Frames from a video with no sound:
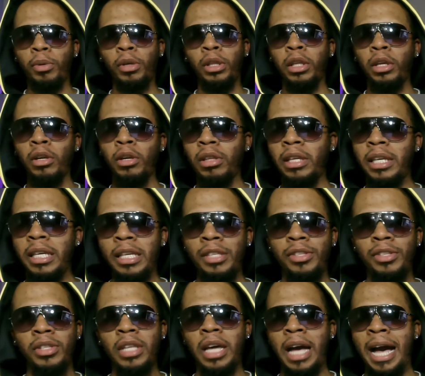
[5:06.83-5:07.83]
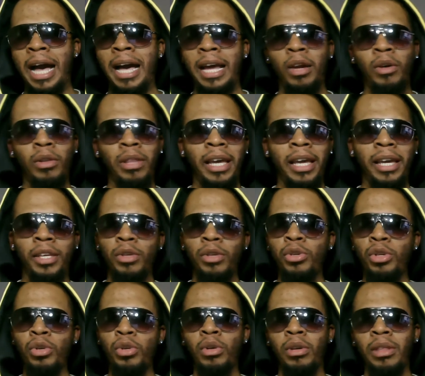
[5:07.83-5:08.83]
Clearly, it's the I don't like you,
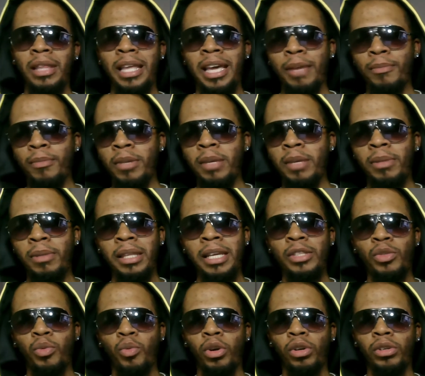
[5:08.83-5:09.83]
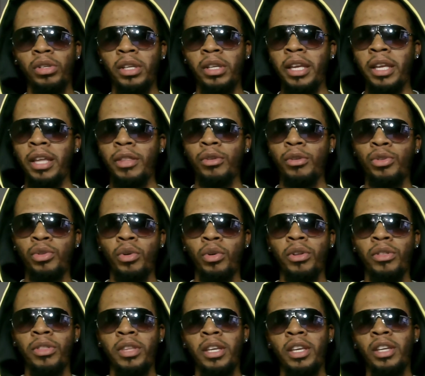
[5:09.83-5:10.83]
you don't like me, but let's work together sort
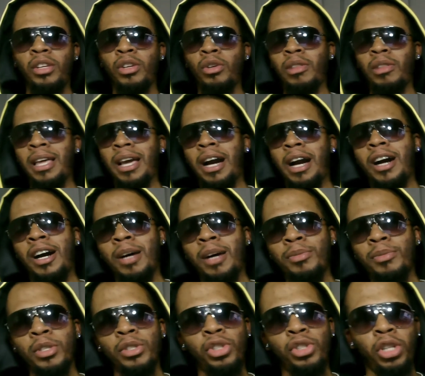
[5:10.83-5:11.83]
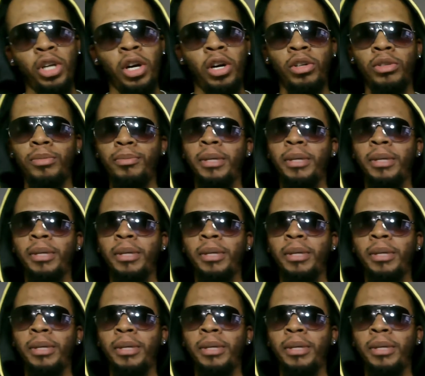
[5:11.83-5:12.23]
of thing, you know, like Hobbs and Shaw.